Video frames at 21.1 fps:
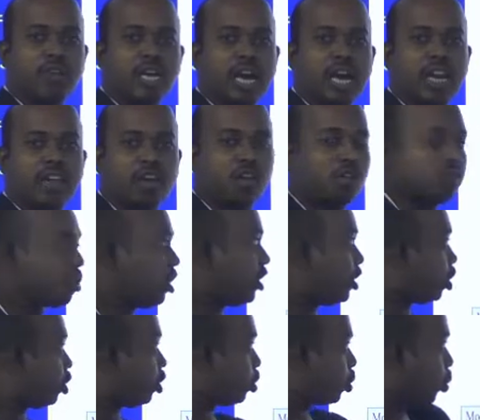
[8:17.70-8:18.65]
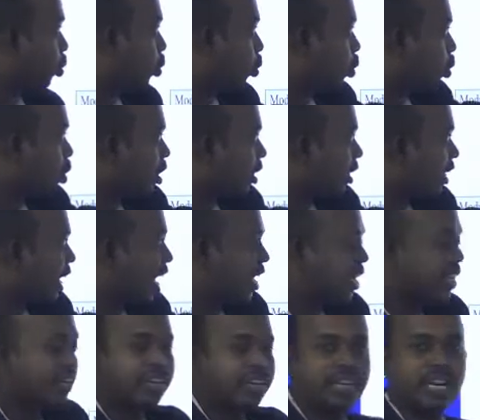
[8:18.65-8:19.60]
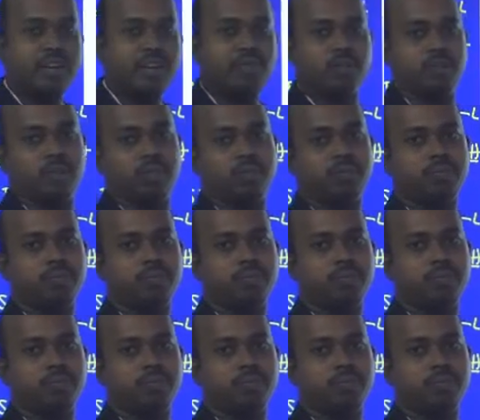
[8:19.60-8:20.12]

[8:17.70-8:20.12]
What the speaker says: carrier oscillator to carrier driver.